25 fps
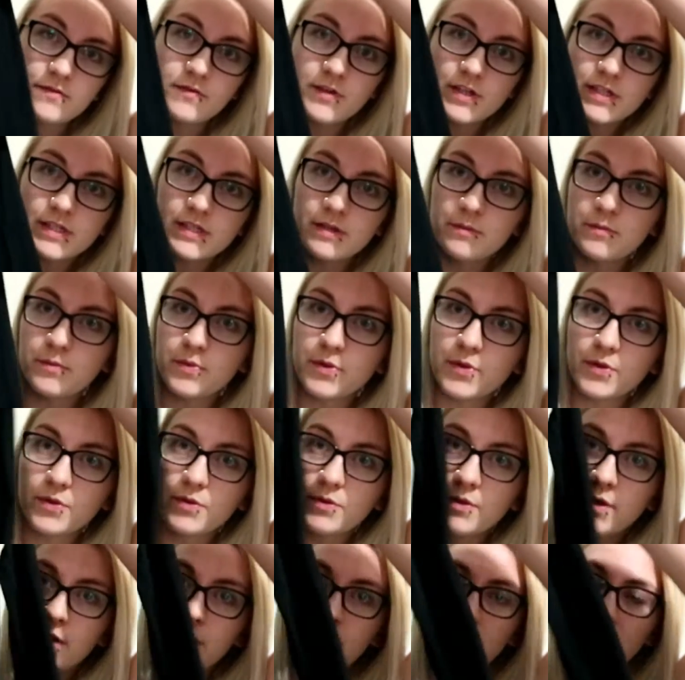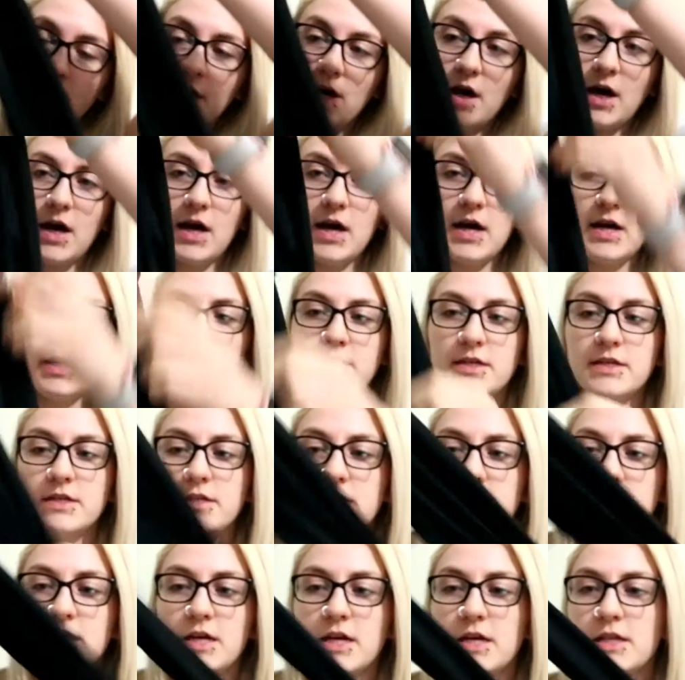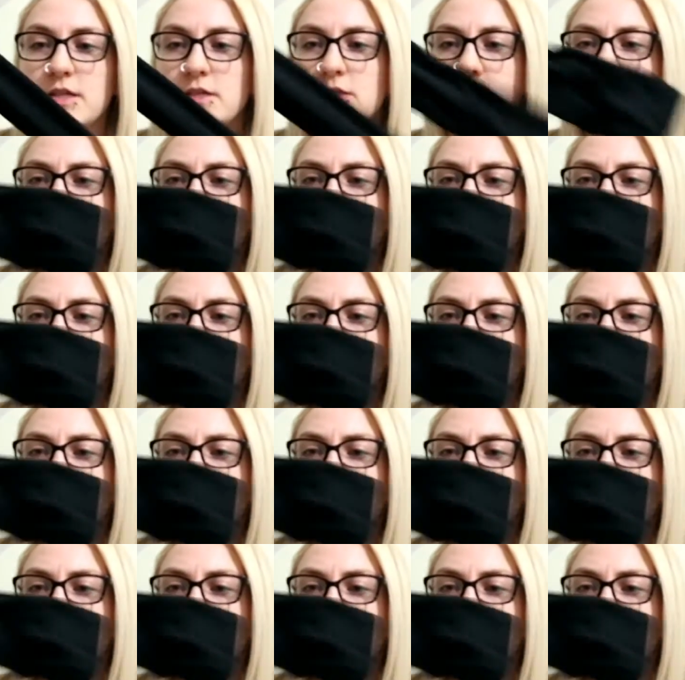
very simple, and it's